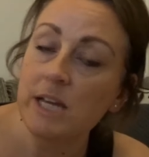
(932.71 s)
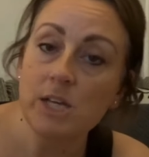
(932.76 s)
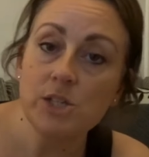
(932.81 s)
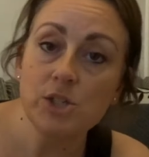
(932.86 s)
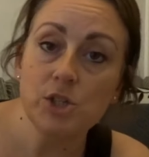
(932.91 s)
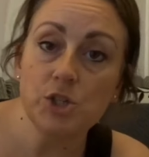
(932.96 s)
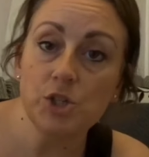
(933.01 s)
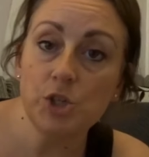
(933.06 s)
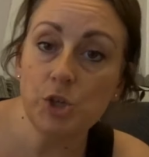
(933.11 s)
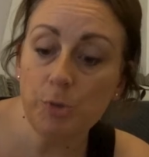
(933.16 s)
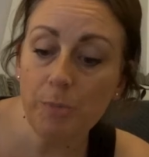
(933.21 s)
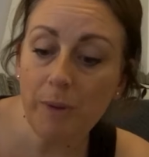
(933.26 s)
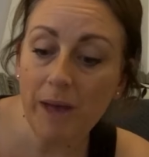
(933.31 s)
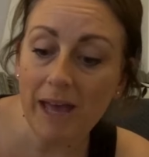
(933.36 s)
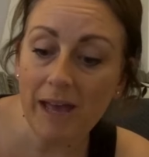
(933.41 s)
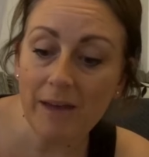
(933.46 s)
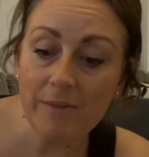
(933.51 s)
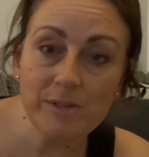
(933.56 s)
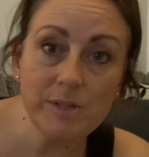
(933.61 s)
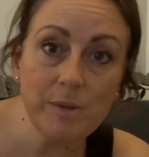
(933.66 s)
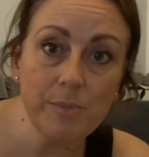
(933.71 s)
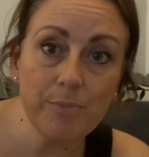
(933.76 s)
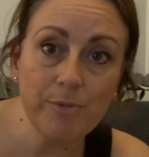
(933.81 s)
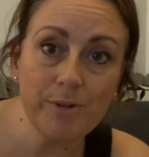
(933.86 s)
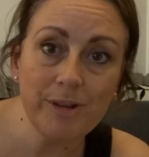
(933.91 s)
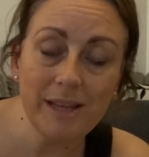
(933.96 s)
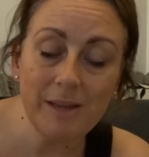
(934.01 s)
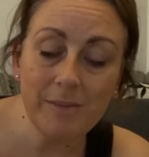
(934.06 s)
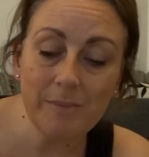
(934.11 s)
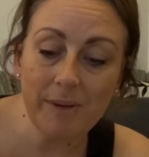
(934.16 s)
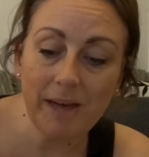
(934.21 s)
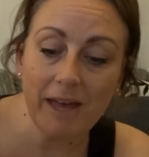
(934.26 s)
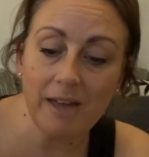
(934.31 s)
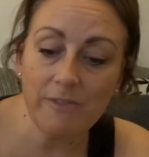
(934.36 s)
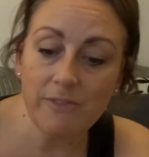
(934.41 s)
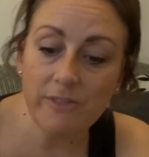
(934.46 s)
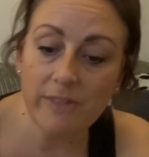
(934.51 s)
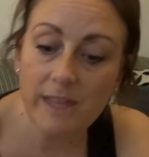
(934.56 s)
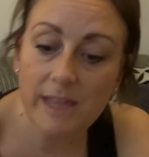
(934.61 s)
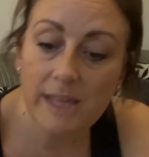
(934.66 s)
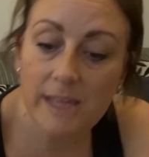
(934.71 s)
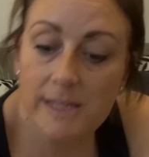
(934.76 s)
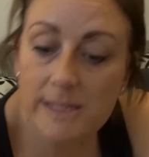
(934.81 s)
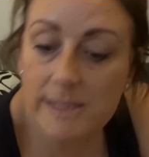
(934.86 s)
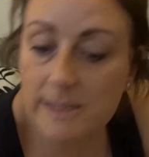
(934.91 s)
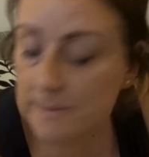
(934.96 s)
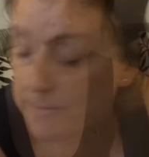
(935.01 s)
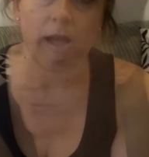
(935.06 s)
So £2, brilliant buy for these.